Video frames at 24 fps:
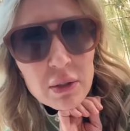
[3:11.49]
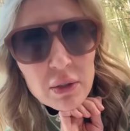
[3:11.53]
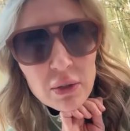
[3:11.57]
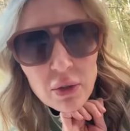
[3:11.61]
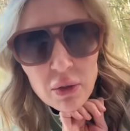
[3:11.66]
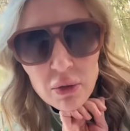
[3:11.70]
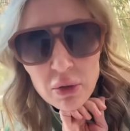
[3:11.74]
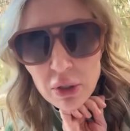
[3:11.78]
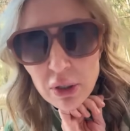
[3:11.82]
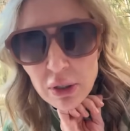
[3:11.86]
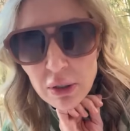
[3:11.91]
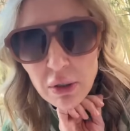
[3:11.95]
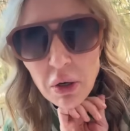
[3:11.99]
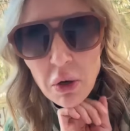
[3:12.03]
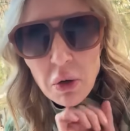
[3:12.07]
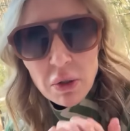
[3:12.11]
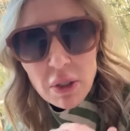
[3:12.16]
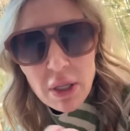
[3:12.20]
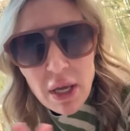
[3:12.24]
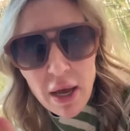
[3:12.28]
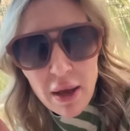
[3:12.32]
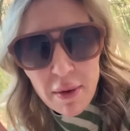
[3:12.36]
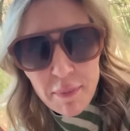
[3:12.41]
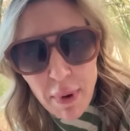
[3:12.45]
Or
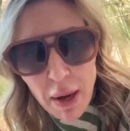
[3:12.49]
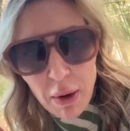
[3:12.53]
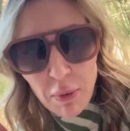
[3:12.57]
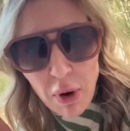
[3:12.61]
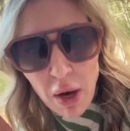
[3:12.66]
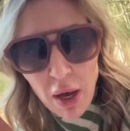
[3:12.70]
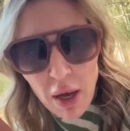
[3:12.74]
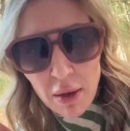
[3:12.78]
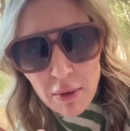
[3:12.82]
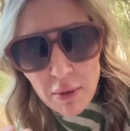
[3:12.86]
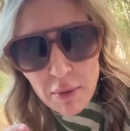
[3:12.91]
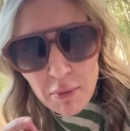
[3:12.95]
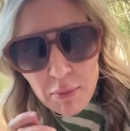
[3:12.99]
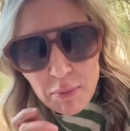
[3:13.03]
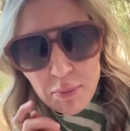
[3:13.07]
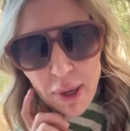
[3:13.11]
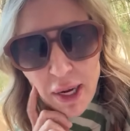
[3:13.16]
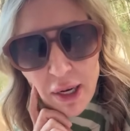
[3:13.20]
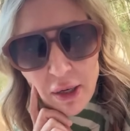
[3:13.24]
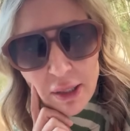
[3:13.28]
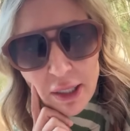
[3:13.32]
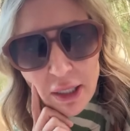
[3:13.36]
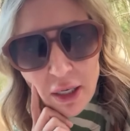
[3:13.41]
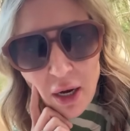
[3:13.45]
hold up, I want
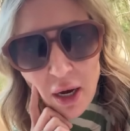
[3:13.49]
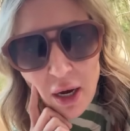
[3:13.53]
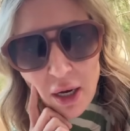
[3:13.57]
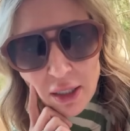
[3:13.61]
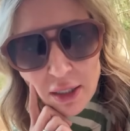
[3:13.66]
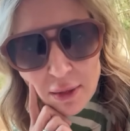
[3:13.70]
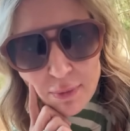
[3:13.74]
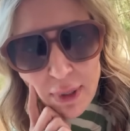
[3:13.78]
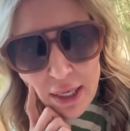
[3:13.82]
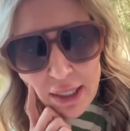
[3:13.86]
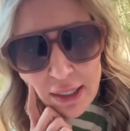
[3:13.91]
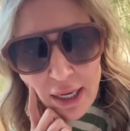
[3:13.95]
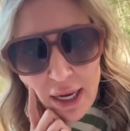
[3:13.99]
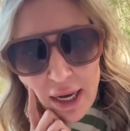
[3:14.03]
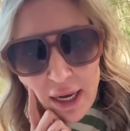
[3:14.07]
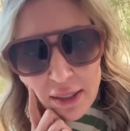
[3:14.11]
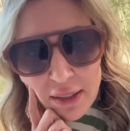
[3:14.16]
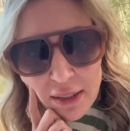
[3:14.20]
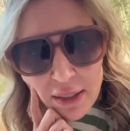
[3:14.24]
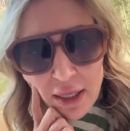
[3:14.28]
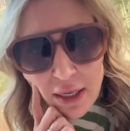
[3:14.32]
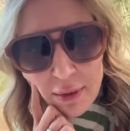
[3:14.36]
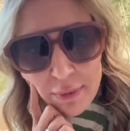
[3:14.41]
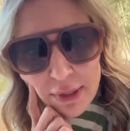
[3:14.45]
Barry Cox, my dad,
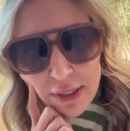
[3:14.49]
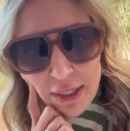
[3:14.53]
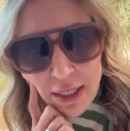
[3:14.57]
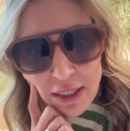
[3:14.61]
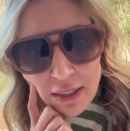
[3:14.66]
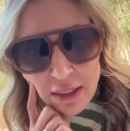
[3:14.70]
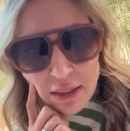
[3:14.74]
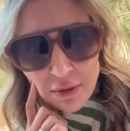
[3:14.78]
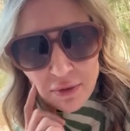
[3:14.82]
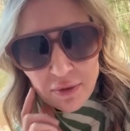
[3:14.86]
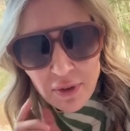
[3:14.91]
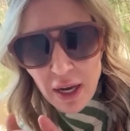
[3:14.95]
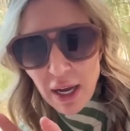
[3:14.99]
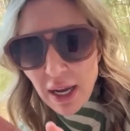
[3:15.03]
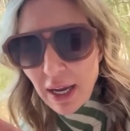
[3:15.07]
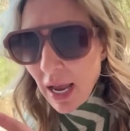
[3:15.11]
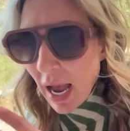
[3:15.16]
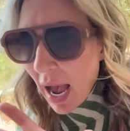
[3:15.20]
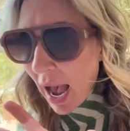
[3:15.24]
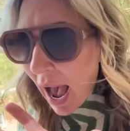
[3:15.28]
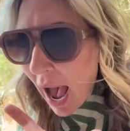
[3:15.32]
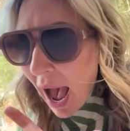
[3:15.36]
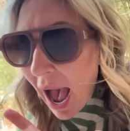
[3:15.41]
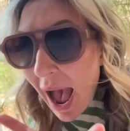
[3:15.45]
to come and testify.
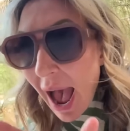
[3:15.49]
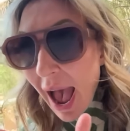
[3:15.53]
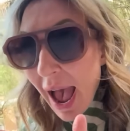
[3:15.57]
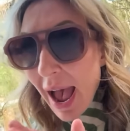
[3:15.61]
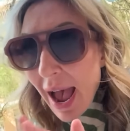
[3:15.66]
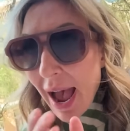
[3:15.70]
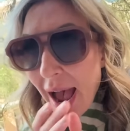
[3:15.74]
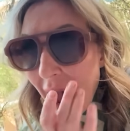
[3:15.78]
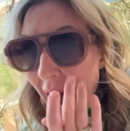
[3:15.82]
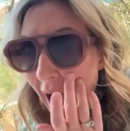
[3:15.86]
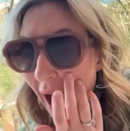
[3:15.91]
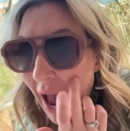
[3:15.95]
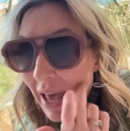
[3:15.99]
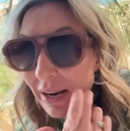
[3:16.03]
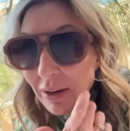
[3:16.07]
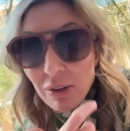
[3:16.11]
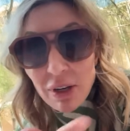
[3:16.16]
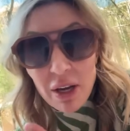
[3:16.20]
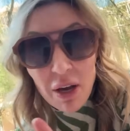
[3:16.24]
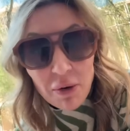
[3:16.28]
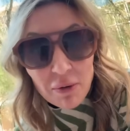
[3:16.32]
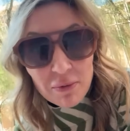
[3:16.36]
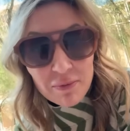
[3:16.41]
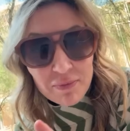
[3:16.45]
I don't
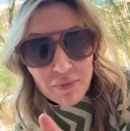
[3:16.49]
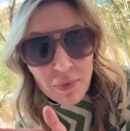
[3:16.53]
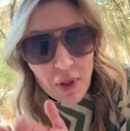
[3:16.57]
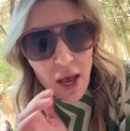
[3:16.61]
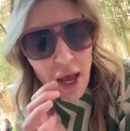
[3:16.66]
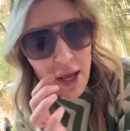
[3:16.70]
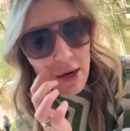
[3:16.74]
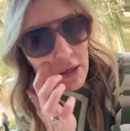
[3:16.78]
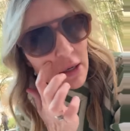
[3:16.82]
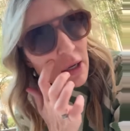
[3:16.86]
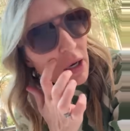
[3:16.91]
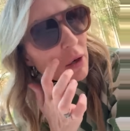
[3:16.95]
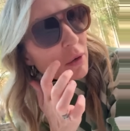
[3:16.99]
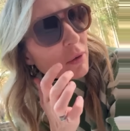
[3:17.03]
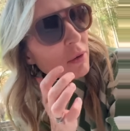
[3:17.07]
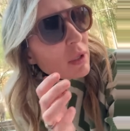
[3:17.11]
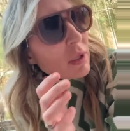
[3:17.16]
know.